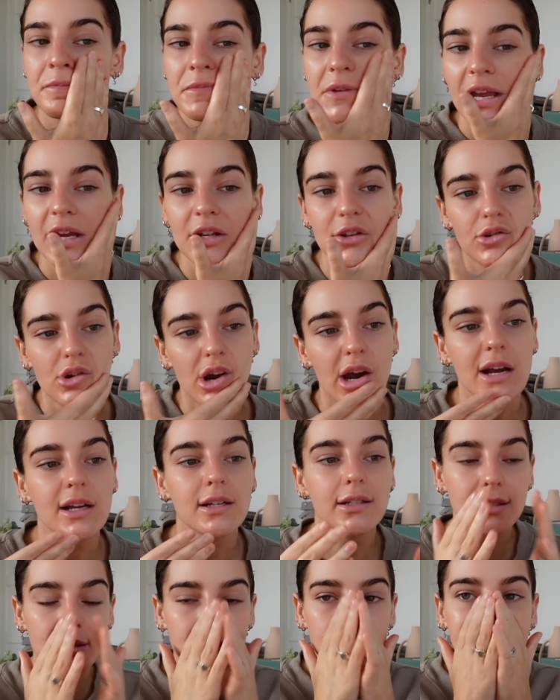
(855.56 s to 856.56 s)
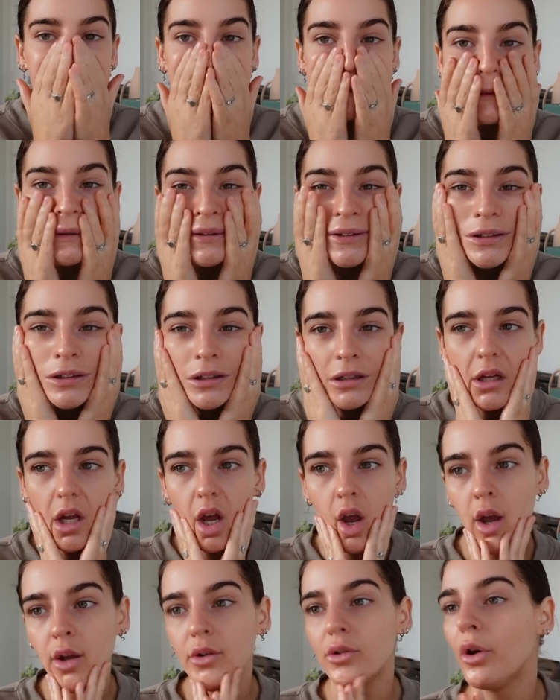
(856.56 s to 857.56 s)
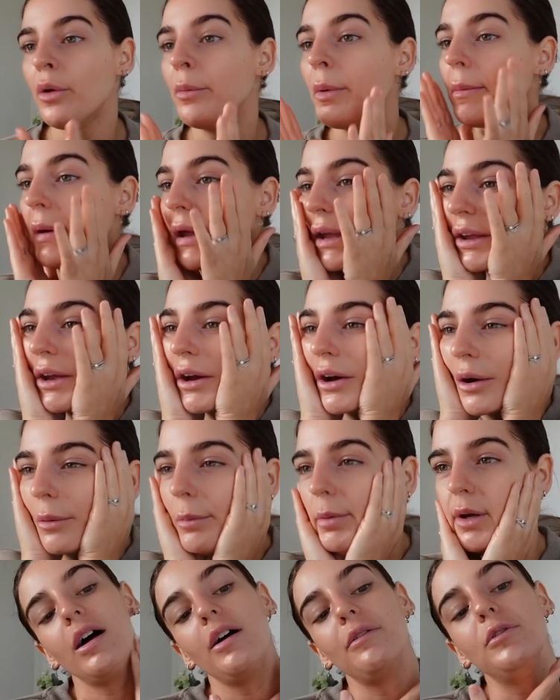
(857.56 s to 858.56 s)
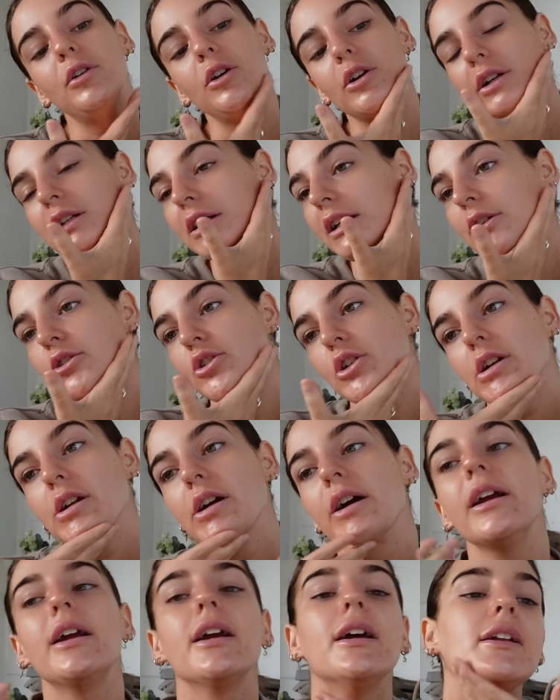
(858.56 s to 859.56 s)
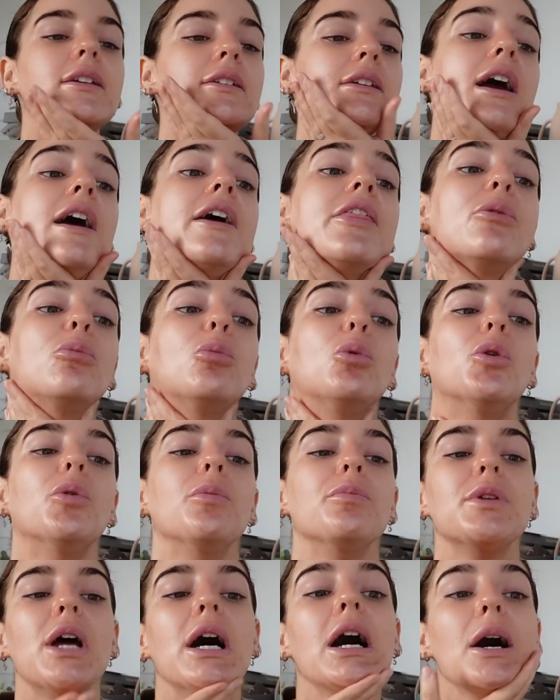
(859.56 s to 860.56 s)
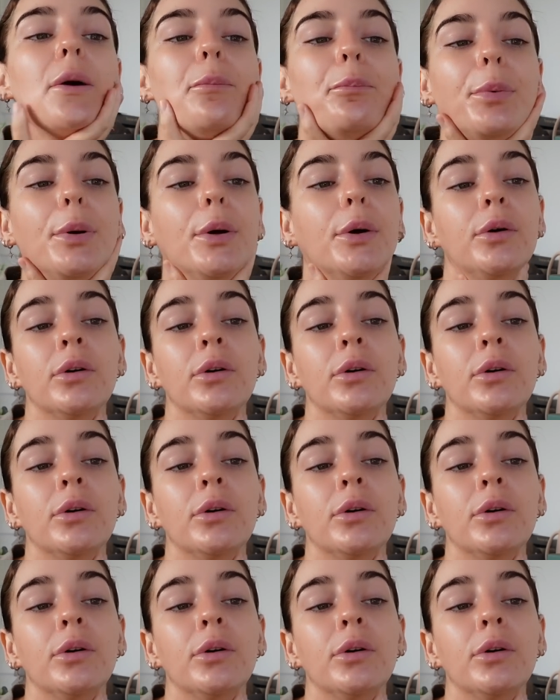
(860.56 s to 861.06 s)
getting dressed, doing my makeup. I've looked literally like death warmed up.